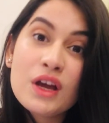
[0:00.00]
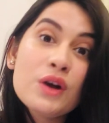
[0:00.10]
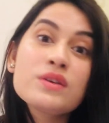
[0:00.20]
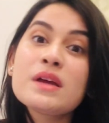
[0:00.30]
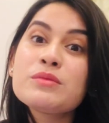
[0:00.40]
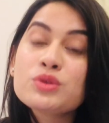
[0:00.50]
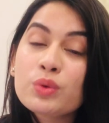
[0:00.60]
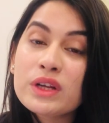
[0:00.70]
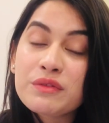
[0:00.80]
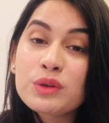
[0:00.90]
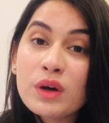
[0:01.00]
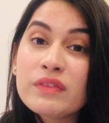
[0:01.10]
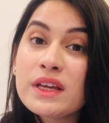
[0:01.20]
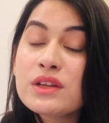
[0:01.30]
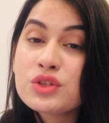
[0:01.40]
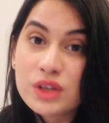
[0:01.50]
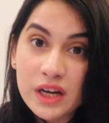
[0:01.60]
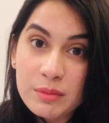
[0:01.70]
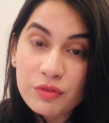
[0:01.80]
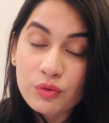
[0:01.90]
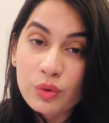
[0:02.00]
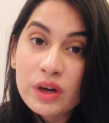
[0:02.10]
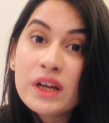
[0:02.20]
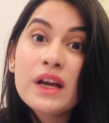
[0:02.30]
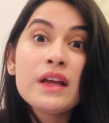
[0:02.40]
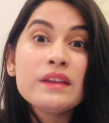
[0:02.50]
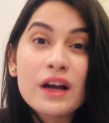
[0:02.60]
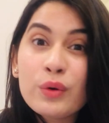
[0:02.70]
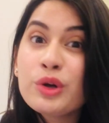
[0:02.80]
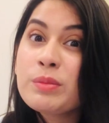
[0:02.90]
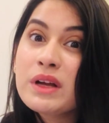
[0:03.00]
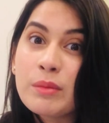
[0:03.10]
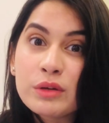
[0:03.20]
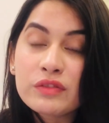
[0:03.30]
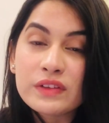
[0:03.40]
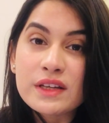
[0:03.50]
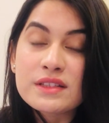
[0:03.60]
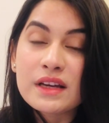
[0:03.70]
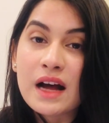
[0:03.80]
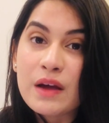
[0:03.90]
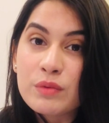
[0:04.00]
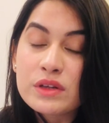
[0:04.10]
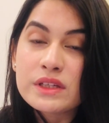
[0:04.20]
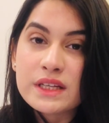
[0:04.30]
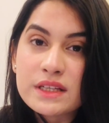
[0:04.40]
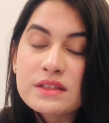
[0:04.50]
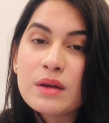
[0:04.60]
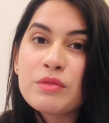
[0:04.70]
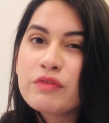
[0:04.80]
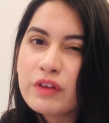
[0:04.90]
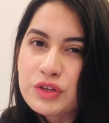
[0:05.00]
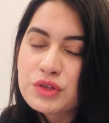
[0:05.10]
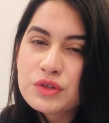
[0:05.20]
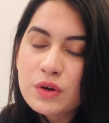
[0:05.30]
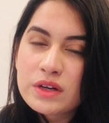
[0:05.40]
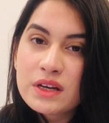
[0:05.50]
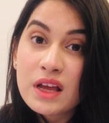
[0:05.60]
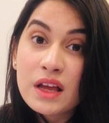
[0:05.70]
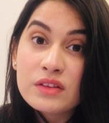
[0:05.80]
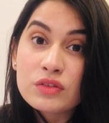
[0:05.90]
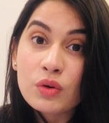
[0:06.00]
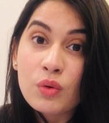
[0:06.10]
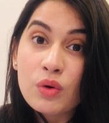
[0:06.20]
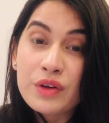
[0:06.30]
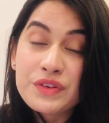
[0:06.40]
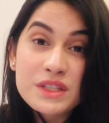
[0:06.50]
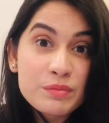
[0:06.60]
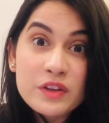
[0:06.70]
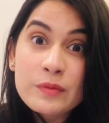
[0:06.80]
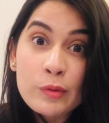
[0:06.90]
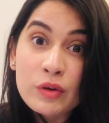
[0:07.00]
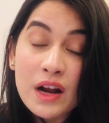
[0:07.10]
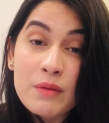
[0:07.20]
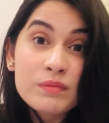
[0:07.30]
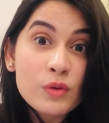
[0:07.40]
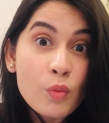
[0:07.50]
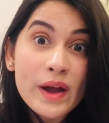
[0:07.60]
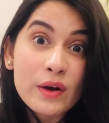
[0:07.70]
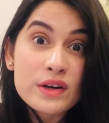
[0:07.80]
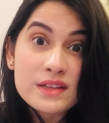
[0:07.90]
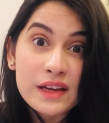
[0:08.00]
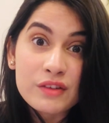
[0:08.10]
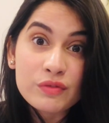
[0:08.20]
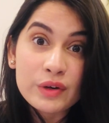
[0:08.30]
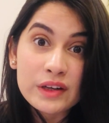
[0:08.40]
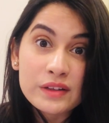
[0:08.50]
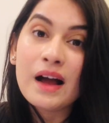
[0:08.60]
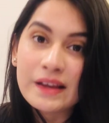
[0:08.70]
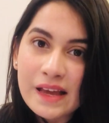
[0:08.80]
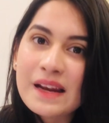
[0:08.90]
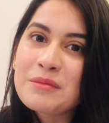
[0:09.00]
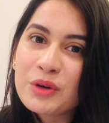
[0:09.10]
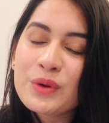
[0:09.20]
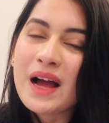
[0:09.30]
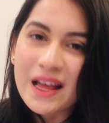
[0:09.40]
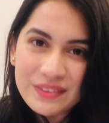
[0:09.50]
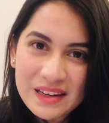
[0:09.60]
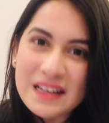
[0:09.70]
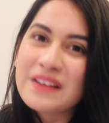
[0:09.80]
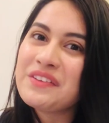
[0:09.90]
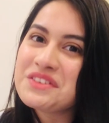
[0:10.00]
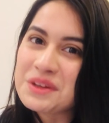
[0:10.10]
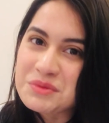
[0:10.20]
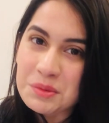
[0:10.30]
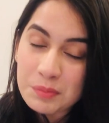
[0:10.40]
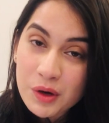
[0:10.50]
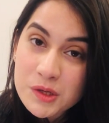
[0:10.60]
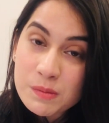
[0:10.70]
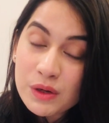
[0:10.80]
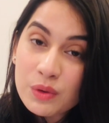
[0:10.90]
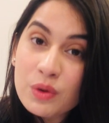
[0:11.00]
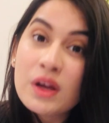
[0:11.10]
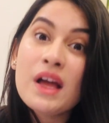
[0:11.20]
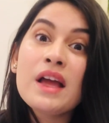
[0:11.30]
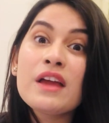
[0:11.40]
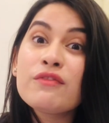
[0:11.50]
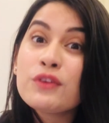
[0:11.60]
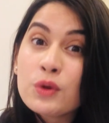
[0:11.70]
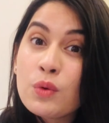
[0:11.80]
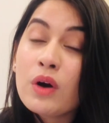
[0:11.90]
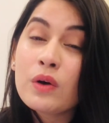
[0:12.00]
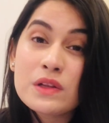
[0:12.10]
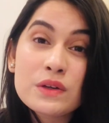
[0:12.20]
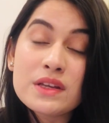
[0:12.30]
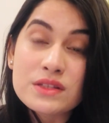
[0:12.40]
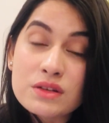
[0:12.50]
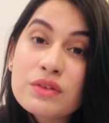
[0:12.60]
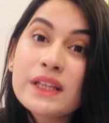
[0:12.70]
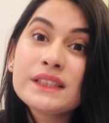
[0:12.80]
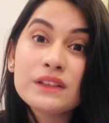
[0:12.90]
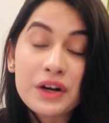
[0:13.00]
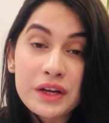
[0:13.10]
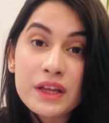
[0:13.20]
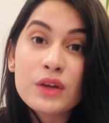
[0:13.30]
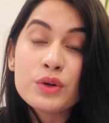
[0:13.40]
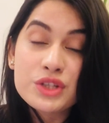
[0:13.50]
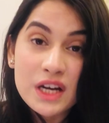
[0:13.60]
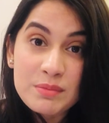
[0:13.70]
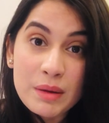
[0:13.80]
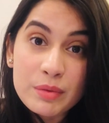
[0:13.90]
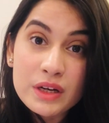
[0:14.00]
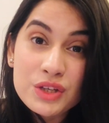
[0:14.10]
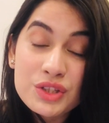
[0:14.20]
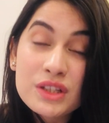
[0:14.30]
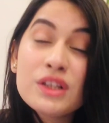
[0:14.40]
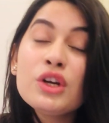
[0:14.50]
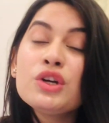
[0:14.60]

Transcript: because I'm sure even though I've taken GRE before, there are going to be a couple of things that I will need some refreshers on. So if it's a free program, why not sign up for it? Again, I'm going to add the link in the description box below. If you are also considering starting your GRE preparation,